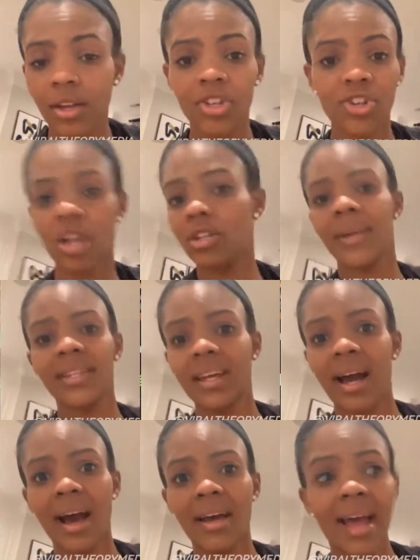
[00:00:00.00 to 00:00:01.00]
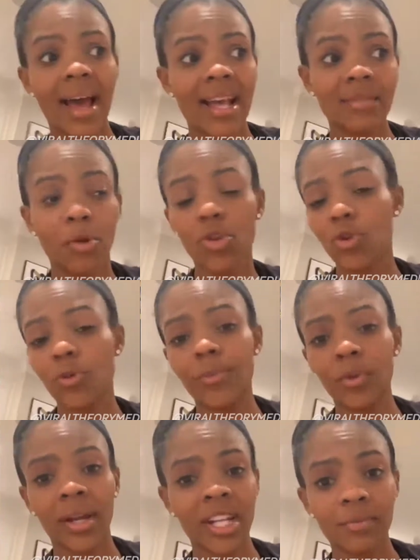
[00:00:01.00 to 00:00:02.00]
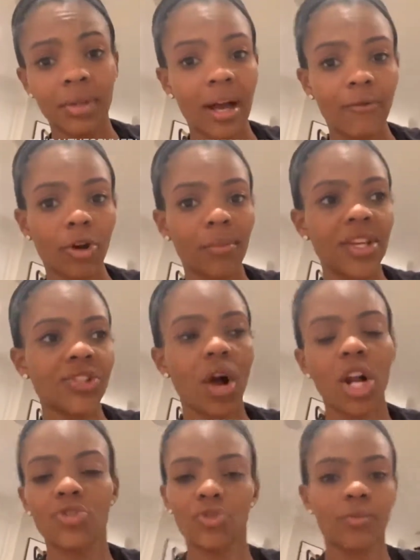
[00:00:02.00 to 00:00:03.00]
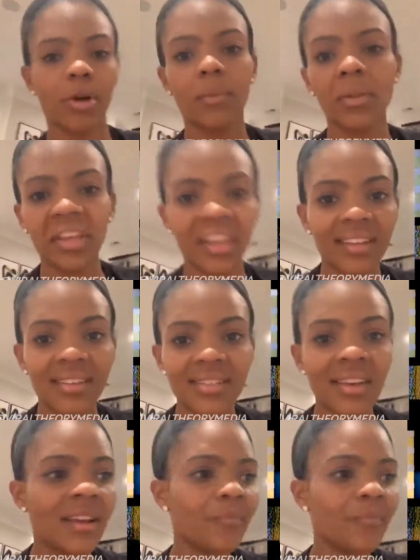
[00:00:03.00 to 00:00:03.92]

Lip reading: Charlemagne the God has multiple people on his platform. He's talked to Republicans.